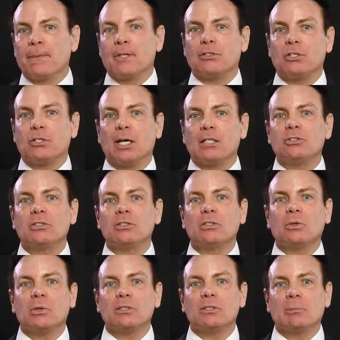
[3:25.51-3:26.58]
The judge is
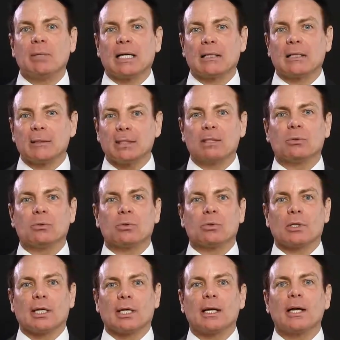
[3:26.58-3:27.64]
going to make a legal
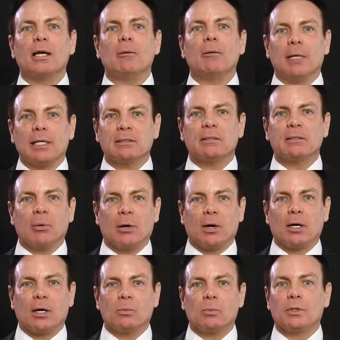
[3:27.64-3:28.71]
ruling based
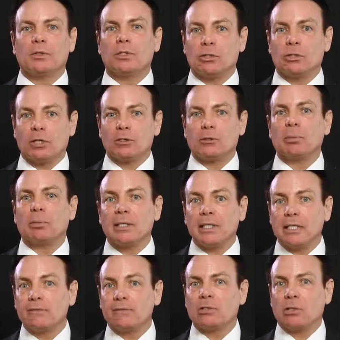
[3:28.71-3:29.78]
upon what the judge
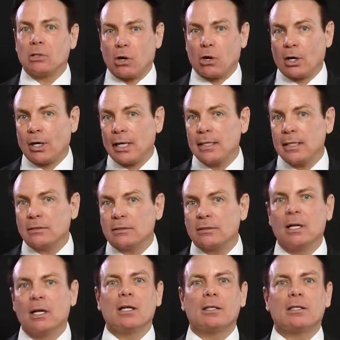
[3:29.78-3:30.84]
believes the law
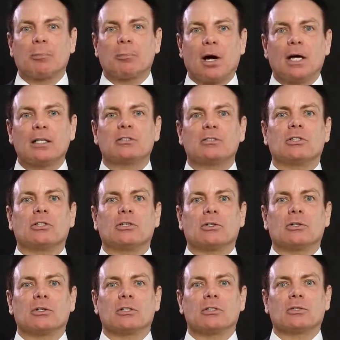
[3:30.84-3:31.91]
is. The
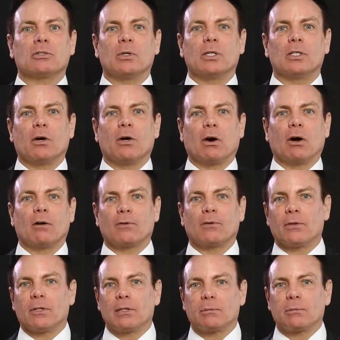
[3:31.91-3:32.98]
prosecutor is going to
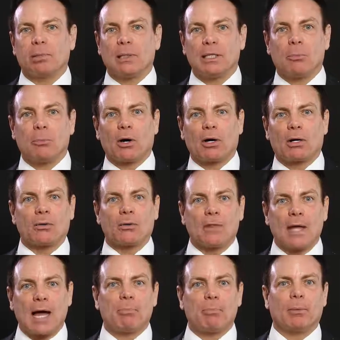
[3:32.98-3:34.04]
offer this plea bargain or
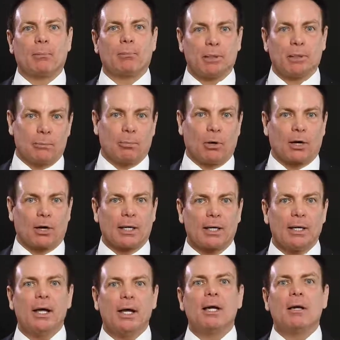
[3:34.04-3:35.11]
that plea
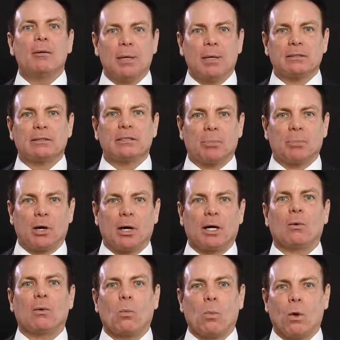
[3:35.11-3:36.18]
bargain based
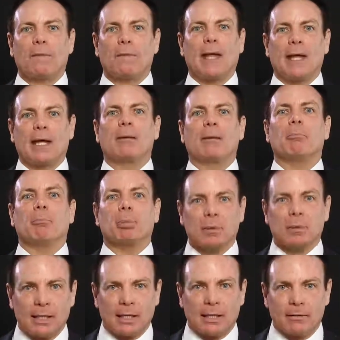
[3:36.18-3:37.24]
upon what they
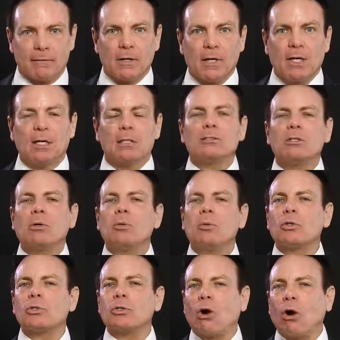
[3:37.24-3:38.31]
believe. So
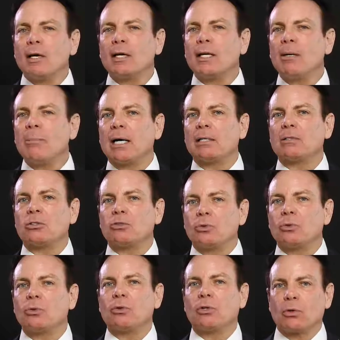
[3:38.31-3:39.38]
when we're talking about the
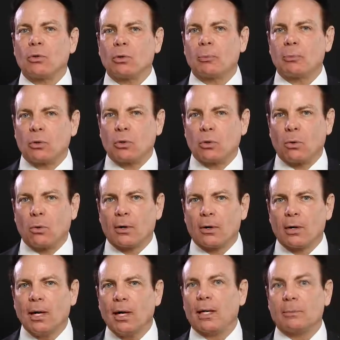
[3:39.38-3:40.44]
truth in criminal
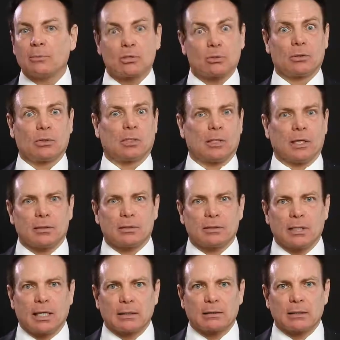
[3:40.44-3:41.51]
court, I'm certainly not
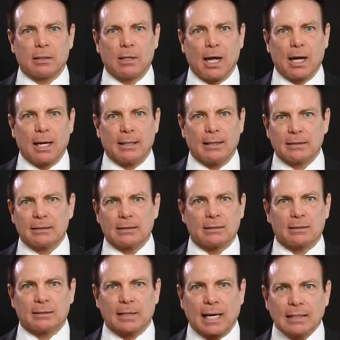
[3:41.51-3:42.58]
saying to lie. That's a
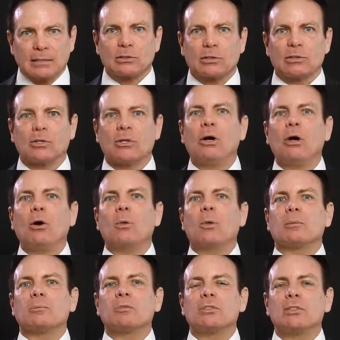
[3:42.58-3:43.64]
disaster.
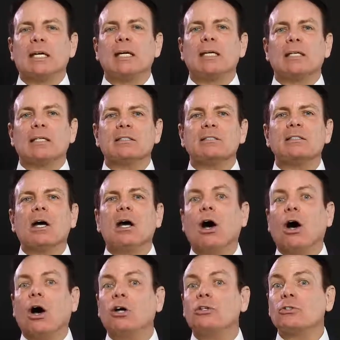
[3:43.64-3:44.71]
What I'm saying is
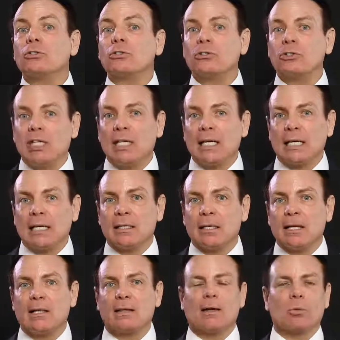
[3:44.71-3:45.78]

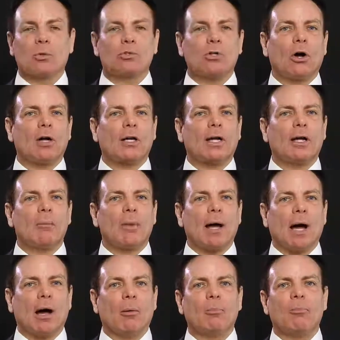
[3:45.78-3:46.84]
understand that we're talking
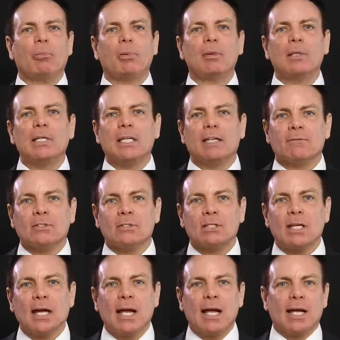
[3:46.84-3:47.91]
about beliefs.